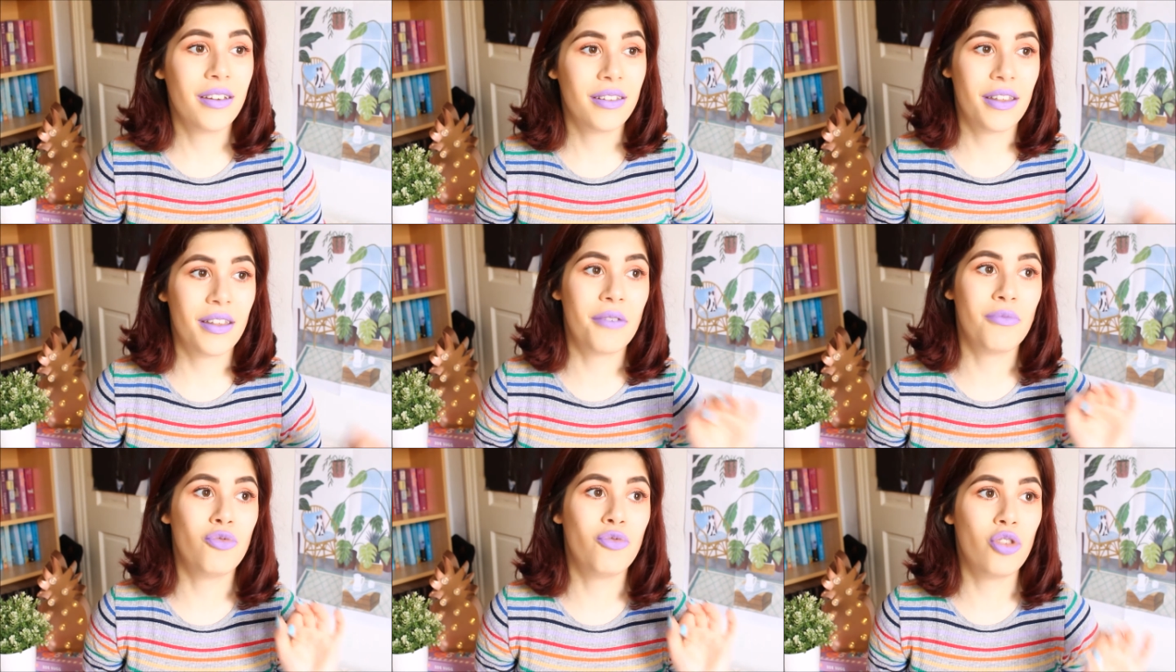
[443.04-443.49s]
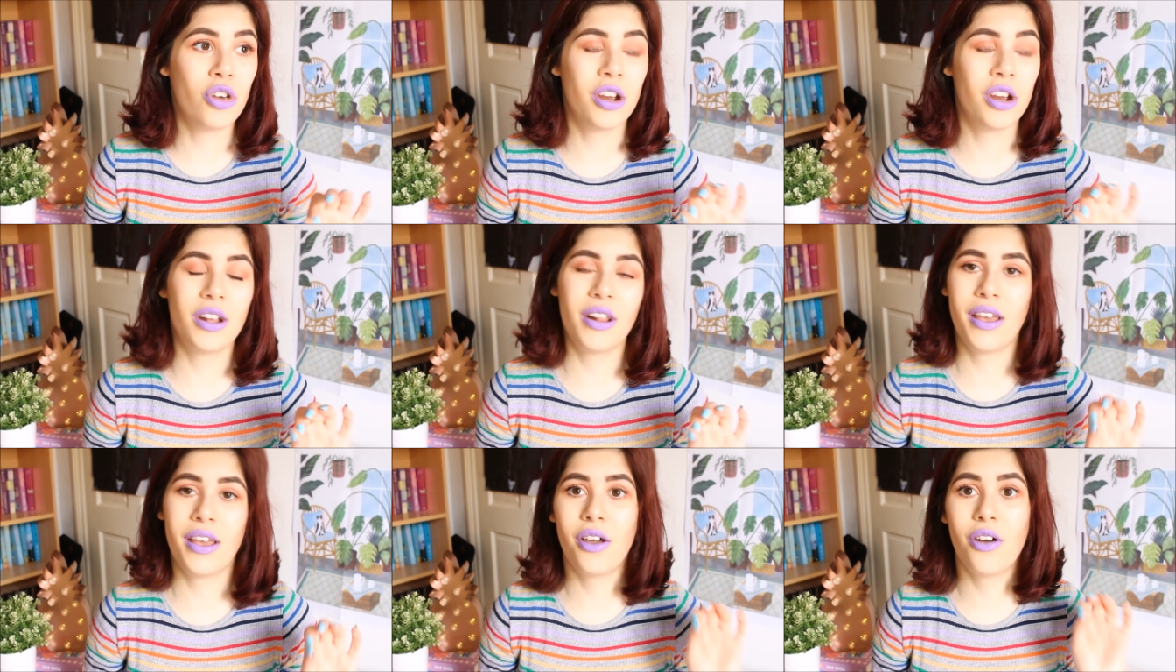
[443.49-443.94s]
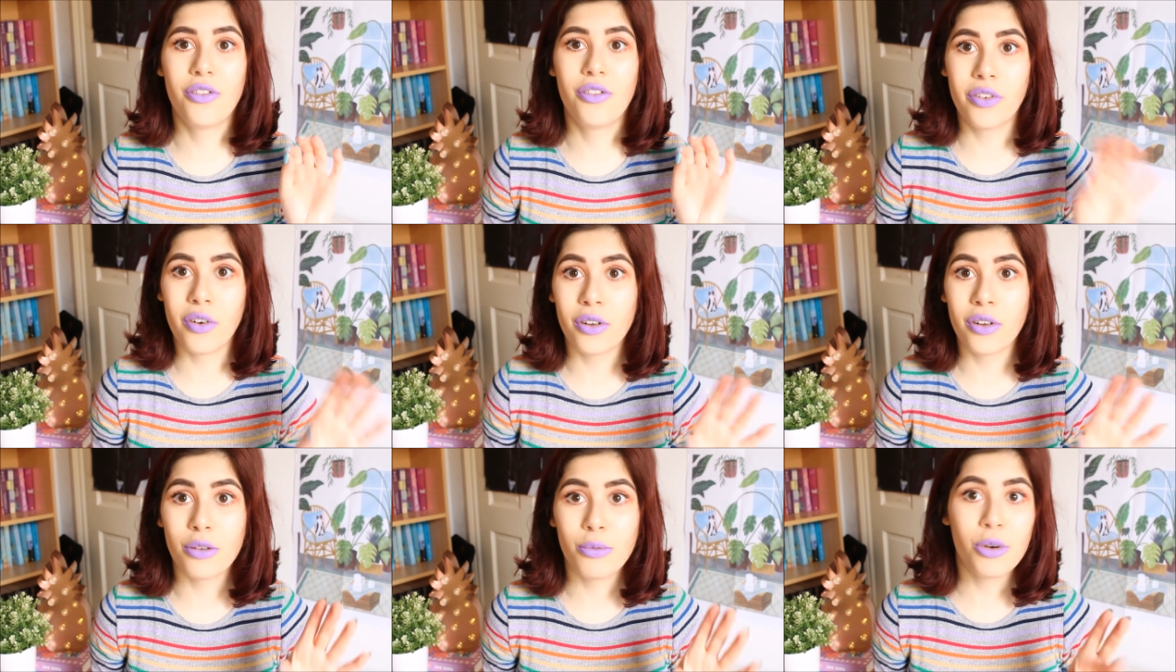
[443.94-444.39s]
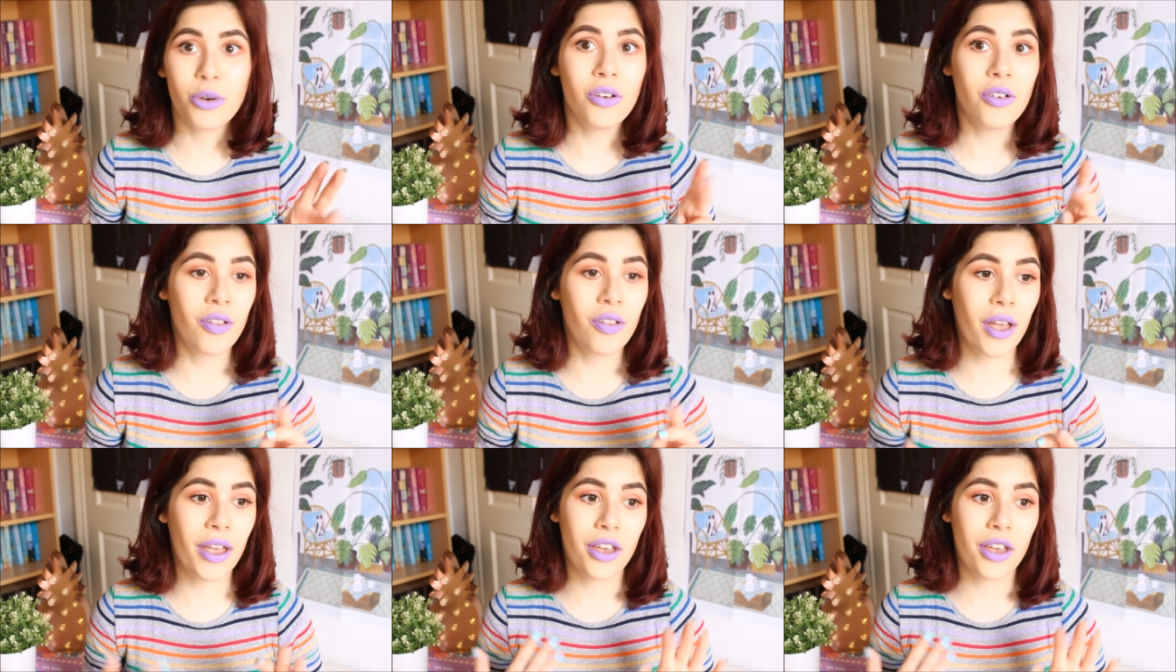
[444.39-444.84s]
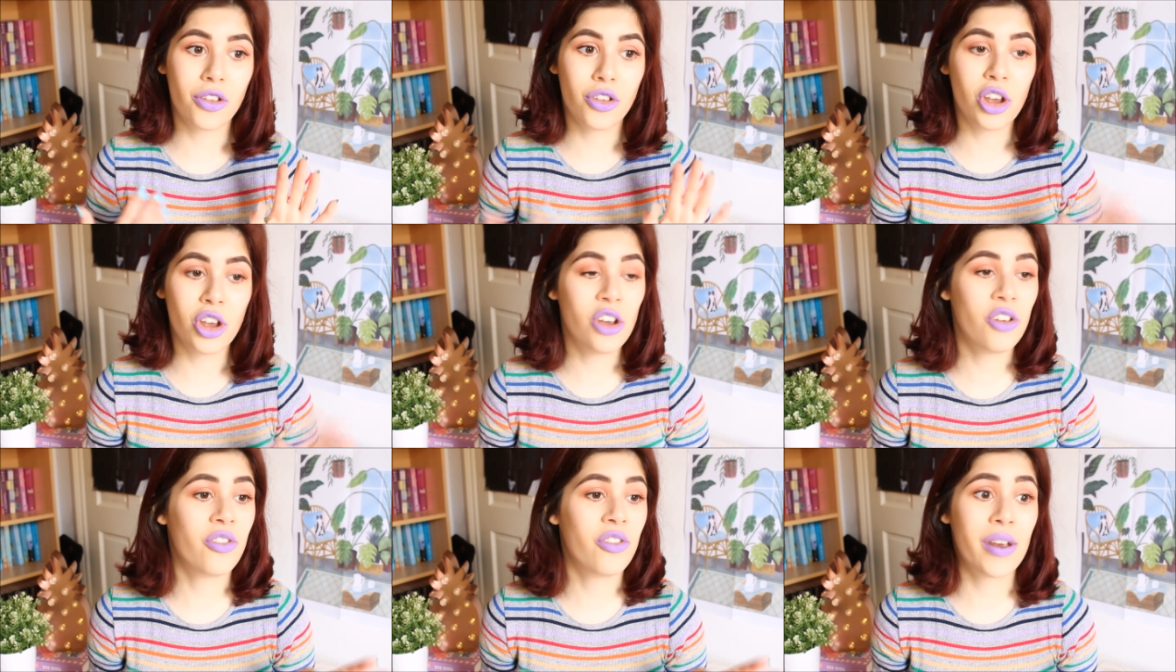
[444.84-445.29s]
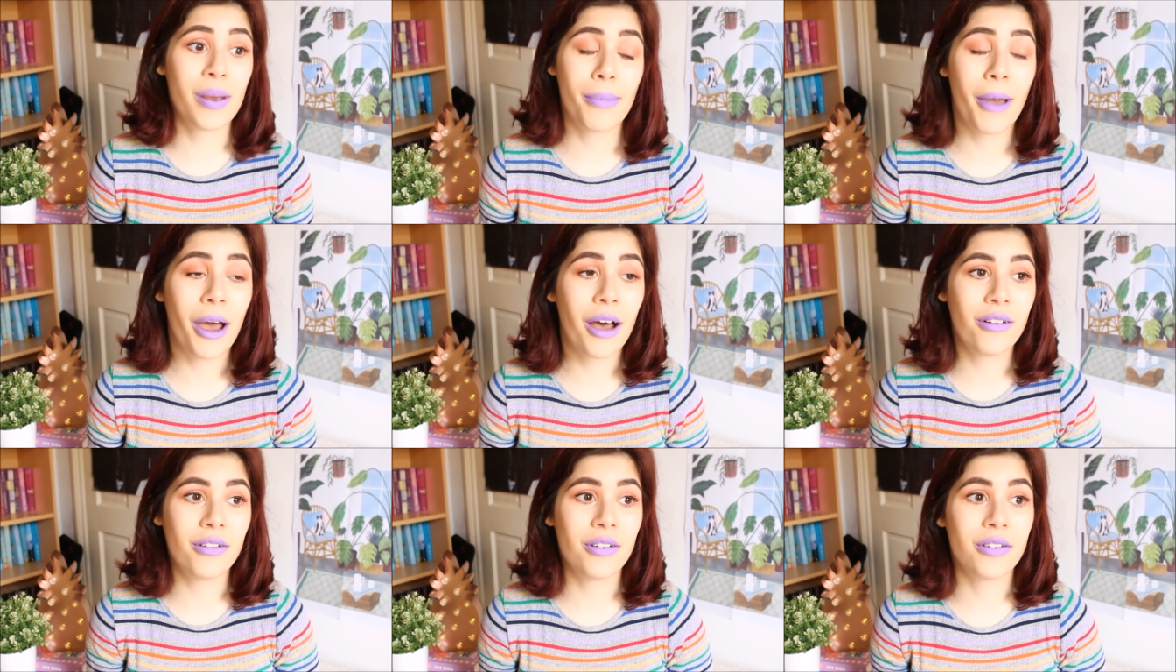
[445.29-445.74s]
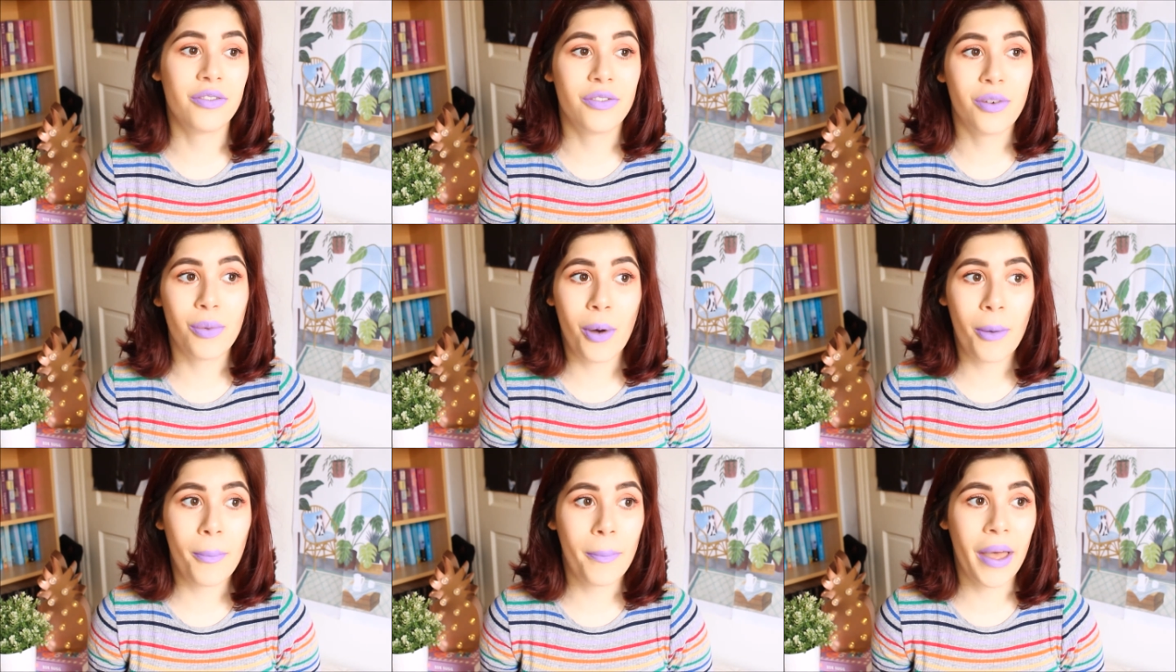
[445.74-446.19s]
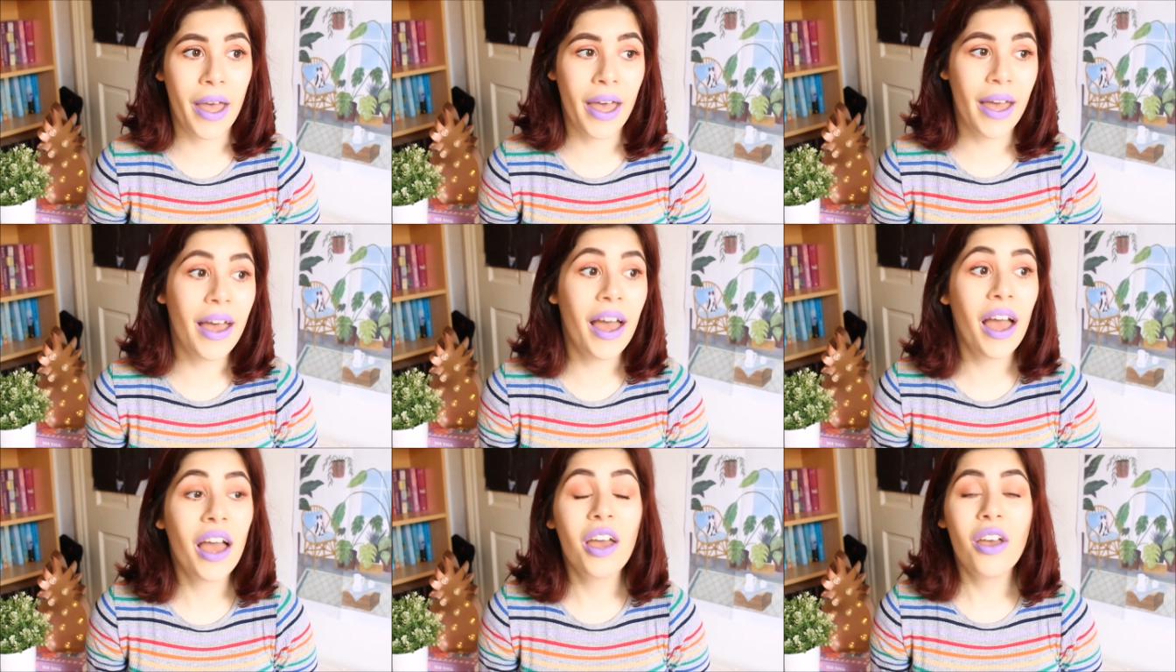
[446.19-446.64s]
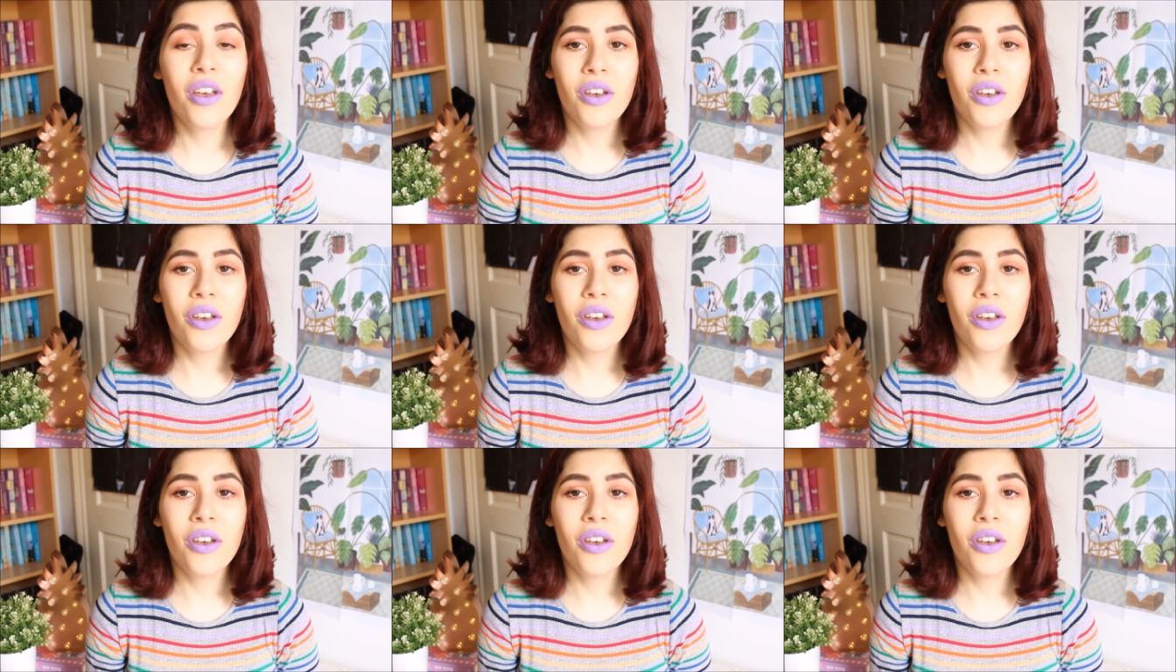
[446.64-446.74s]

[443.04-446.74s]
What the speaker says: they're really affordable, like £2-3 for one pair,